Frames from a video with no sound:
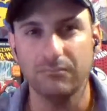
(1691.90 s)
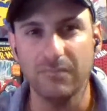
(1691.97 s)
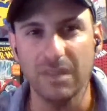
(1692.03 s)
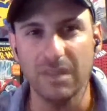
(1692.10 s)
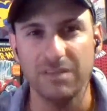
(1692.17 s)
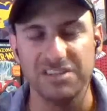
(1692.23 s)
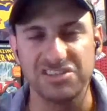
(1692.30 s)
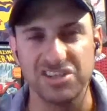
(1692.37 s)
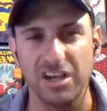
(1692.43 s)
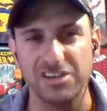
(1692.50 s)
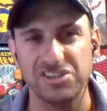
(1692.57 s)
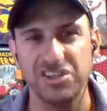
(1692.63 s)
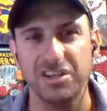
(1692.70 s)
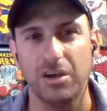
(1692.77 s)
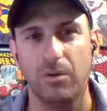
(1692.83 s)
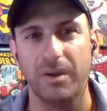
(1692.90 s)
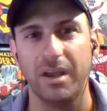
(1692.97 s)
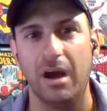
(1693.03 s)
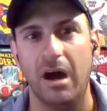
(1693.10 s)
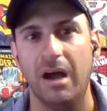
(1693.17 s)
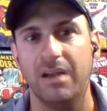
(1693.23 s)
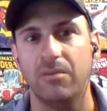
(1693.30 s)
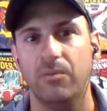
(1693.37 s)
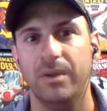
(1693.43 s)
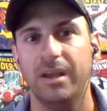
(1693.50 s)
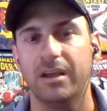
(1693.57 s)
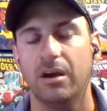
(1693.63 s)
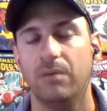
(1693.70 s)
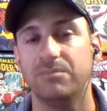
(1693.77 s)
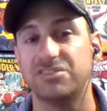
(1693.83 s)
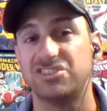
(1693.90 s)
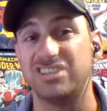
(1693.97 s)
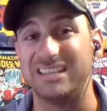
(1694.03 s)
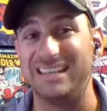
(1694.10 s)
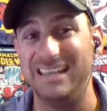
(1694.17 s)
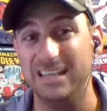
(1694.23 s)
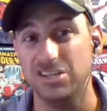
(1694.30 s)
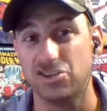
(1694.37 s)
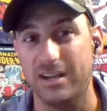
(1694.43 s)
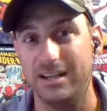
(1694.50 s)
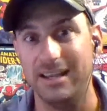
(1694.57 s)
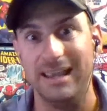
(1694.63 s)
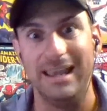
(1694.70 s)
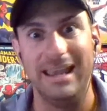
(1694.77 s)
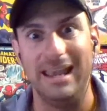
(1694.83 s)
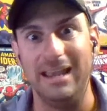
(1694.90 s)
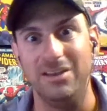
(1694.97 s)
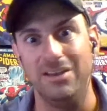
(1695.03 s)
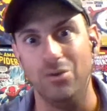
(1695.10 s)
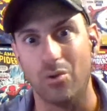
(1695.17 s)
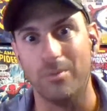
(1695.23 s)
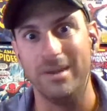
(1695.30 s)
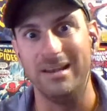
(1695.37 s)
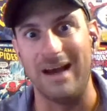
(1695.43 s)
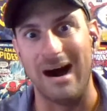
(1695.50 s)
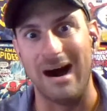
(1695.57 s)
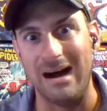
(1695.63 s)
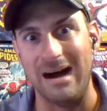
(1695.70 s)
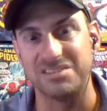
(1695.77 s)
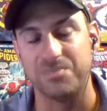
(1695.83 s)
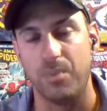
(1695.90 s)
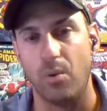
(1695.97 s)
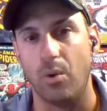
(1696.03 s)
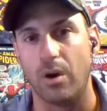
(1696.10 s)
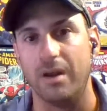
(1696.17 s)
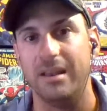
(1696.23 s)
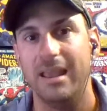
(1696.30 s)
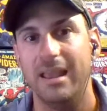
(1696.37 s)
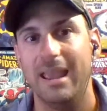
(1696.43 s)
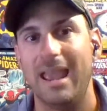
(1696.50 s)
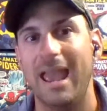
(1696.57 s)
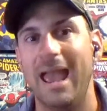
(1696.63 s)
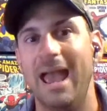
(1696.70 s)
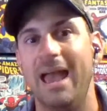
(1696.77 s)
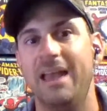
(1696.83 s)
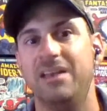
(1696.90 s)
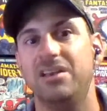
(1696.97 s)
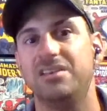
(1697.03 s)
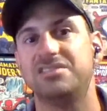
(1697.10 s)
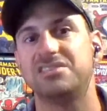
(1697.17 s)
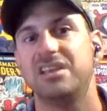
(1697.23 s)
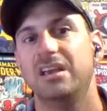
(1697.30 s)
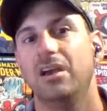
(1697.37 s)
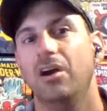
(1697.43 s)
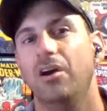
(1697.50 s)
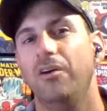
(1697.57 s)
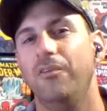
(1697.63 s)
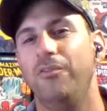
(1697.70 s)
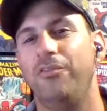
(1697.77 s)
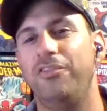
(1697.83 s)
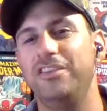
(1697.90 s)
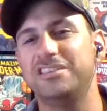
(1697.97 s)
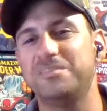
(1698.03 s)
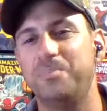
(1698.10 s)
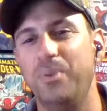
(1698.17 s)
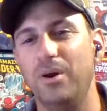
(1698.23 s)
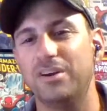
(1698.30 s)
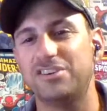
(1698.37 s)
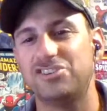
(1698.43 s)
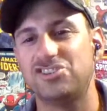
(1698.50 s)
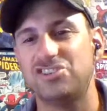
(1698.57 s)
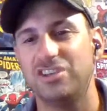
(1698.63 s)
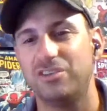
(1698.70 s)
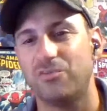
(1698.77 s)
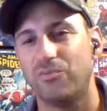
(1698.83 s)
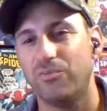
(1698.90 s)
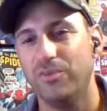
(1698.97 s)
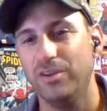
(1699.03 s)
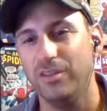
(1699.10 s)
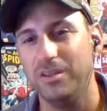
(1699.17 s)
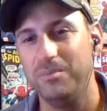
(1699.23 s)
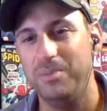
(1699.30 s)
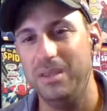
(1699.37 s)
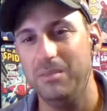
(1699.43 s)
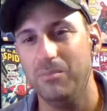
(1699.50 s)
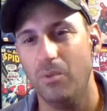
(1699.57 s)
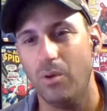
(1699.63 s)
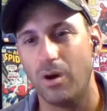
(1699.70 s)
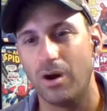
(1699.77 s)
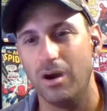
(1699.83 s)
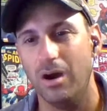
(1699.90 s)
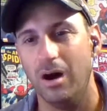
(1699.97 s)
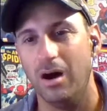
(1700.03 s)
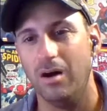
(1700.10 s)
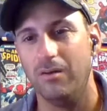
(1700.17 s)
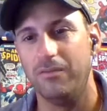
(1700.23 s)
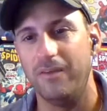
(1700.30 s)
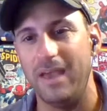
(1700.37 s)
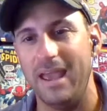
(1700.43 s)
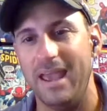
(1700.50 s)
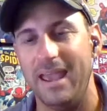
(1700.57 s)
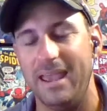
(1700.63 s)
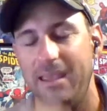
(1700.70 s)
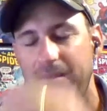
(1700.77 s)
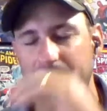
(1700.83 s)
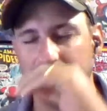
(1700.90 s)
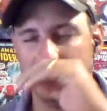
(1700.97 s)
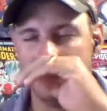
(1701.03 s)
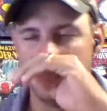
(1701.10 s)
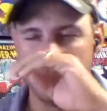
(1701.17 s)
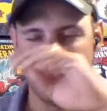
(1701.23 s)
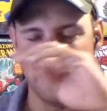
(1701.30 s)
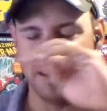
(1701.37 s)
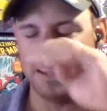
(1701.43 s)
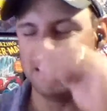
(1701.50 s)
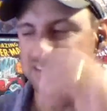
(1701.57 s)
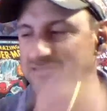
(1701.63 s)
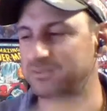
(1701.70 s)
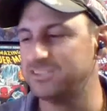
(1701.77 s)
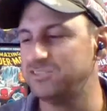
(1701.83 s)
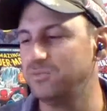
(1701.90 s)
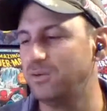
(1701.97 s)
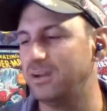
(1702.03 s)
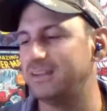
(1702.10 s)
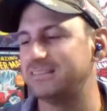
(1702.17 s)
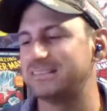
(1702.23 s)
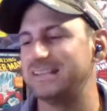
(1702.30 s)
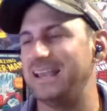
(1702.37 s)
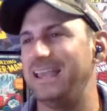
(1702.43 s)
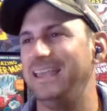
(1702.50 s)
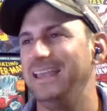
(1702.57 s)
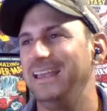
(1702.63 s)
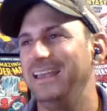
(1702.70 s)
discussion going on when it comes to Kindred and Norman Osborn. And this book should really be more of a, I guess what you want to say,